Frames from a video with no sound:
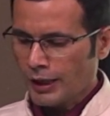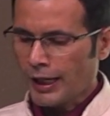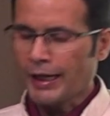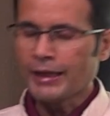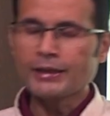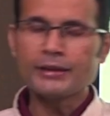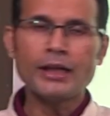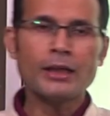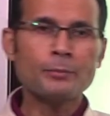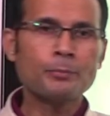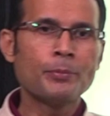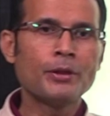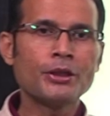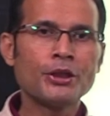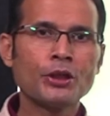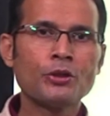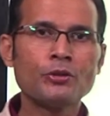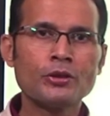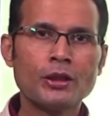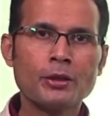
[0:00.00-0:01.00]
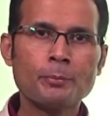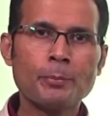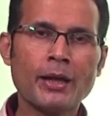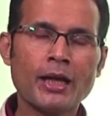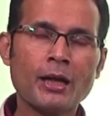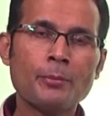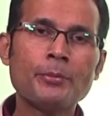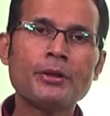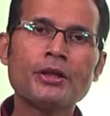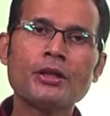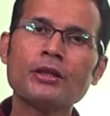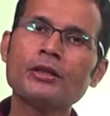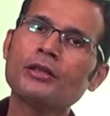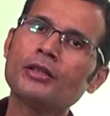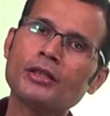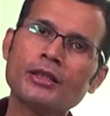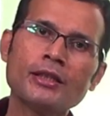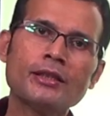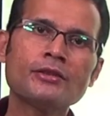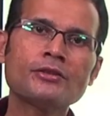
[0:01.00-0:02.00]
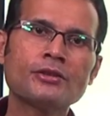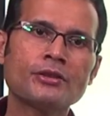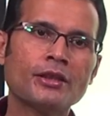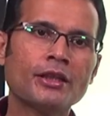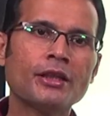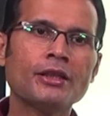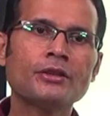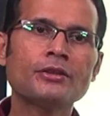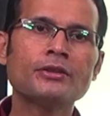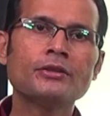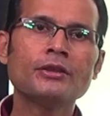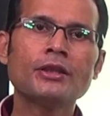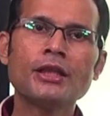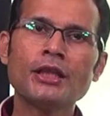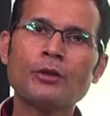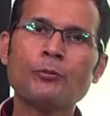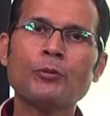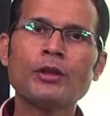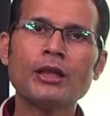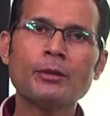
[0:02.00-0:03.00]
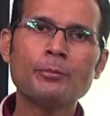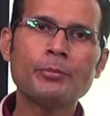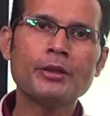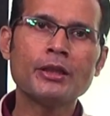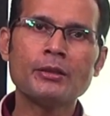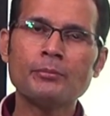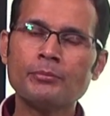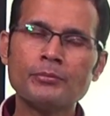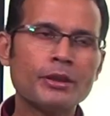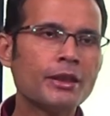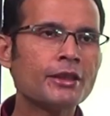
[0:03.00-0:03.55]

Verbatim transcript: and that particular parameter is in equilibrium.